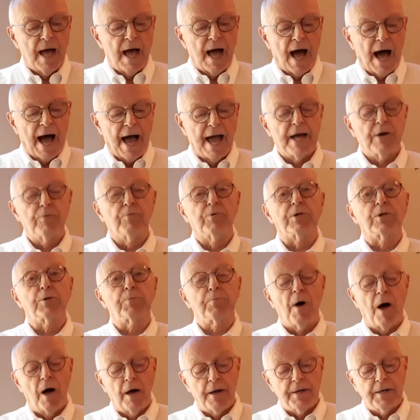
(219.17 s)
I had
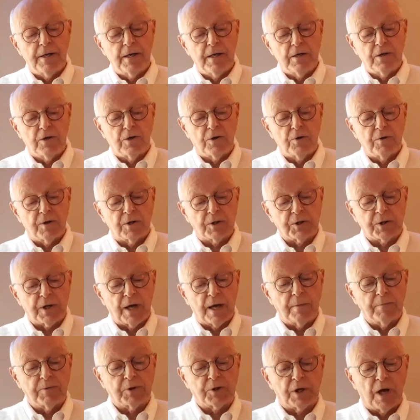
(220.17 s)
responded to the
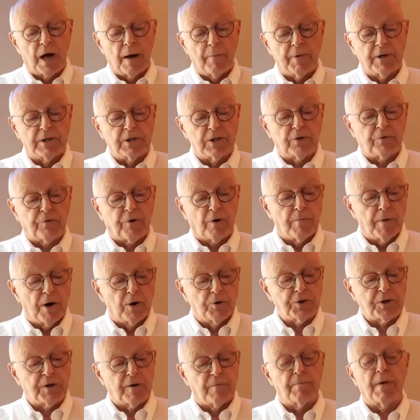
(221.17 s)
same summons for
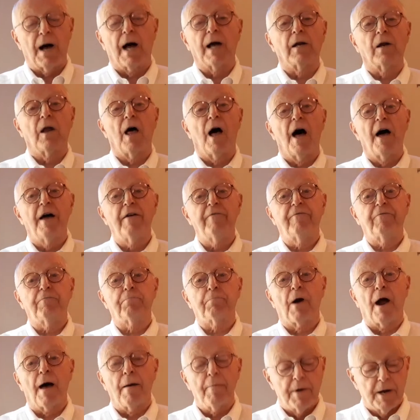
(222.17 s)
most of my life,
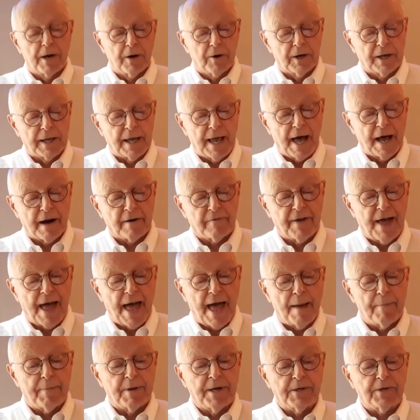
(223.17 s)
primarily out of
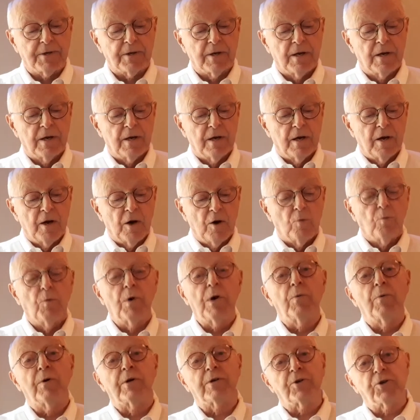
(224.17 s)
habit.
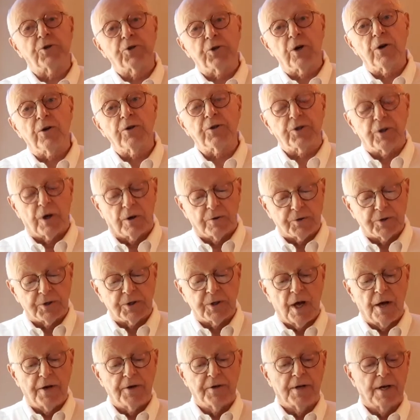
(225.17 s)
We went to church on
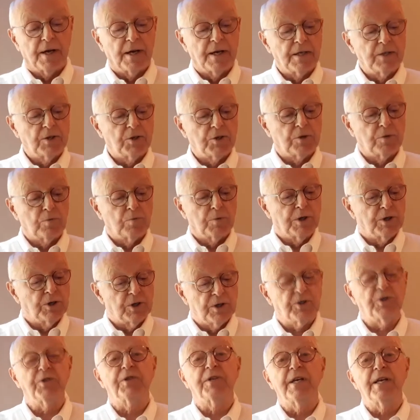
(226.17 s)
Sundays. We
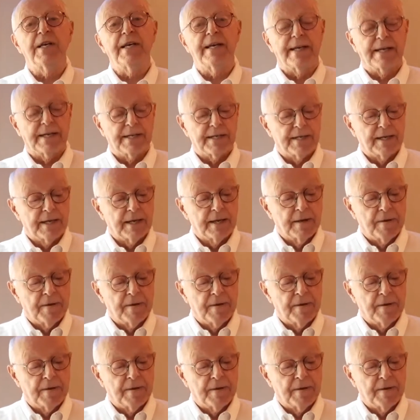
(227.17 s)
just did.